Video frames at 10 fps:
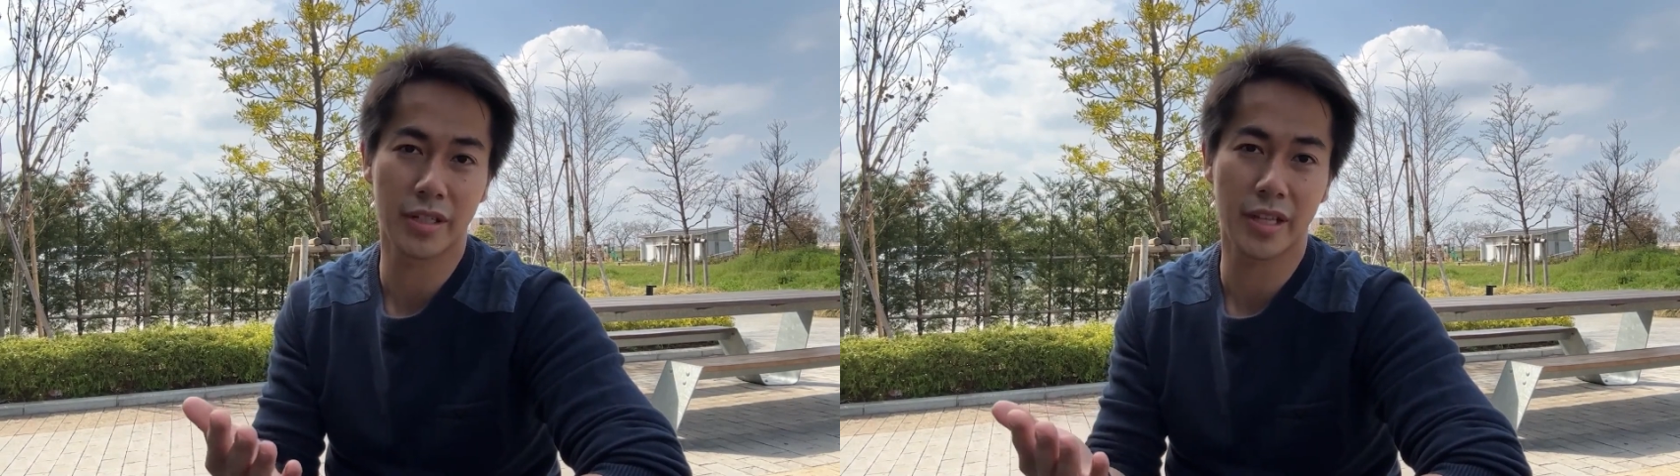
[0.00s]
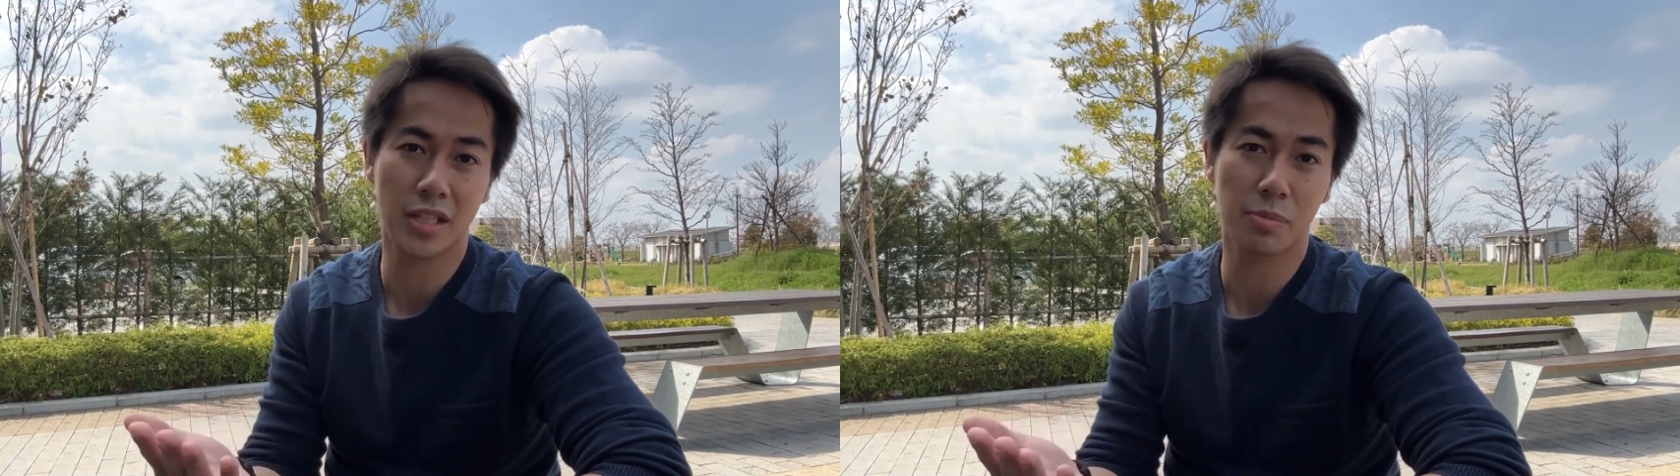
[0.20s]

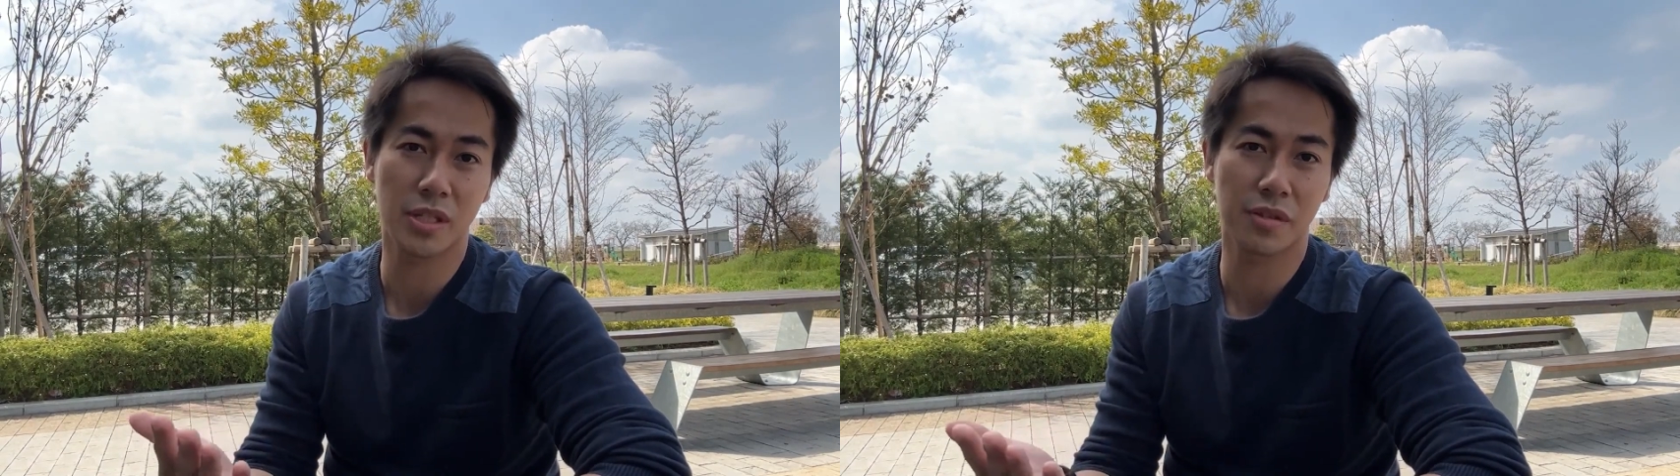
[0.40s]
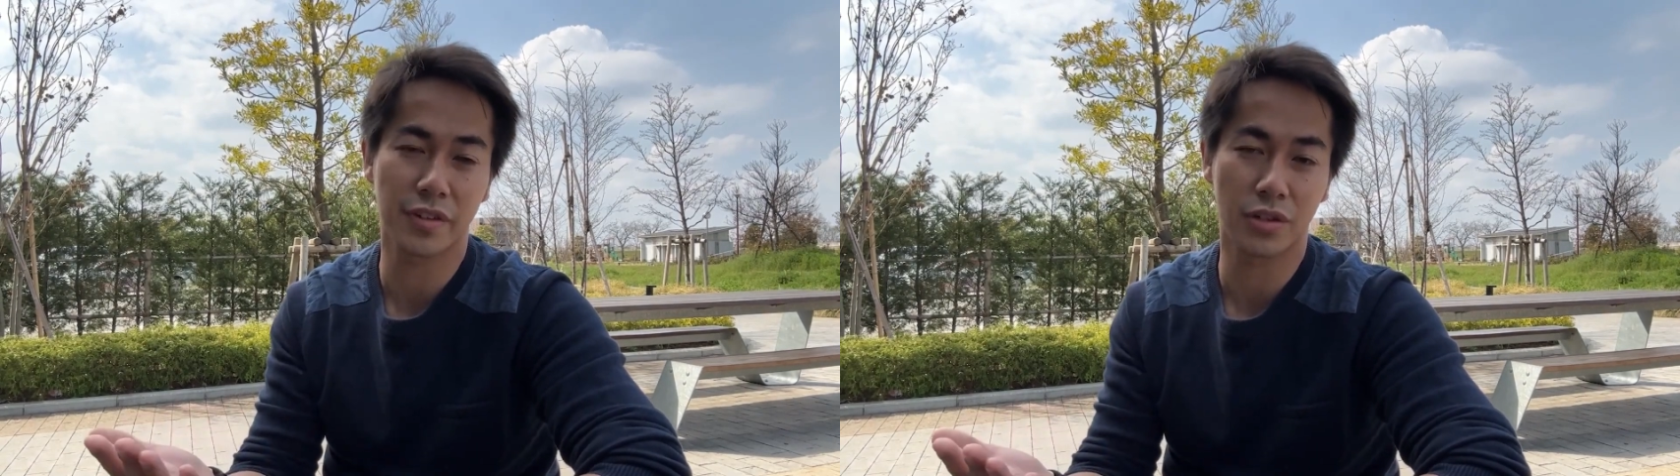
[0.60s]
in that
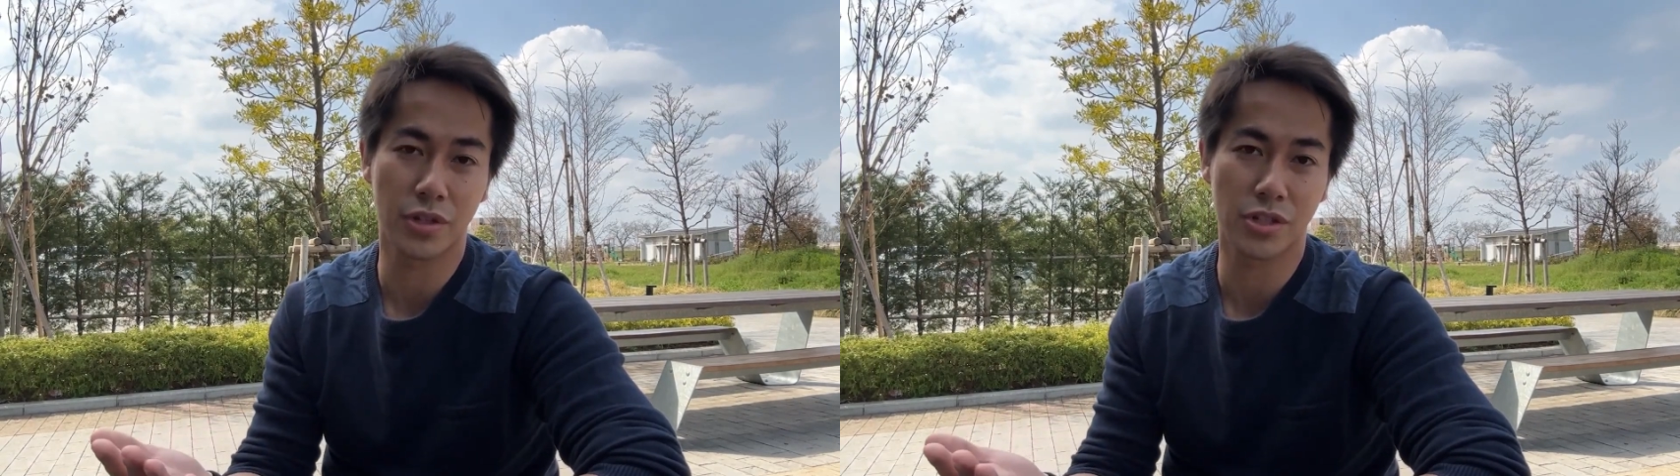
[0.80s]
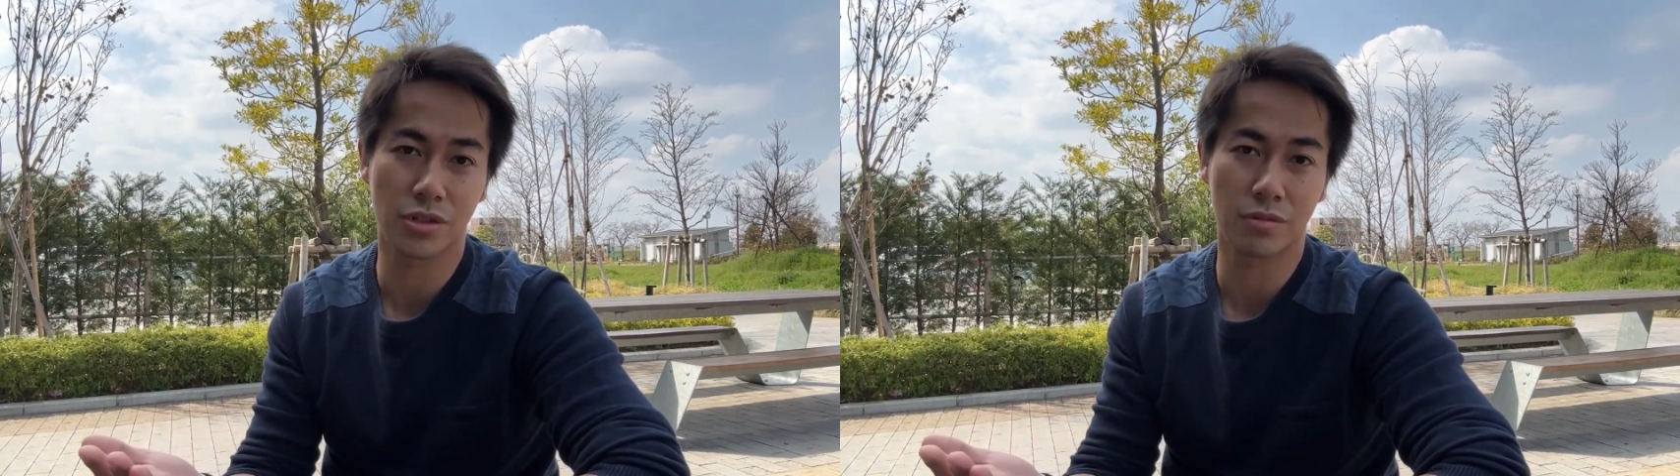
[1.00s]
specific
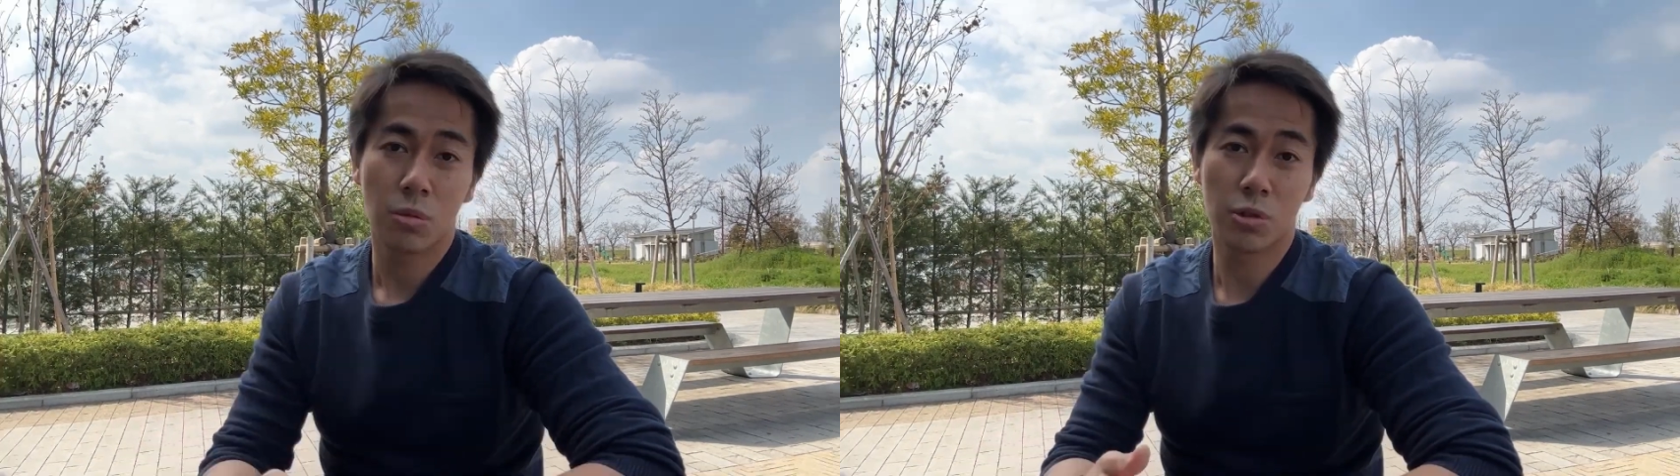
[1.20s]
region.